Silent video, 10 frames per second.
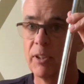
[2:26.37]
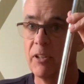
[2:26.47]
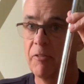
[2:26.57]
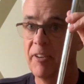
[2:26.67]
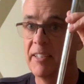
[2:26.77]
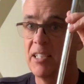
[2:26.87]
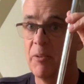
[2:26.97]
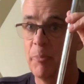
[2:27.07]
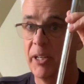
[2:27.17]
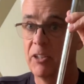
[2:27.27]
the face-on
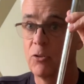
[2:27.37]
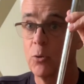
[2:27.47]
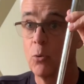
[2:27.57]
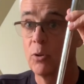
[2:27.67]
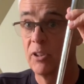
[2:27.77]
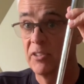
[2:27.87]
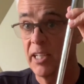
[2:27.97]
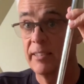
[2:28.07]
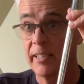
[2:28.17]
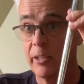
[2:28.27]
putting stroke or the
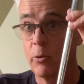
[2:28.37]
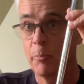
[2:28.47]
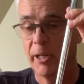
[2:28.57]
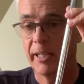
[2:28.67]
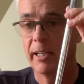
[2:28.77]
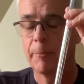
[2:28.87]
side saddle putting,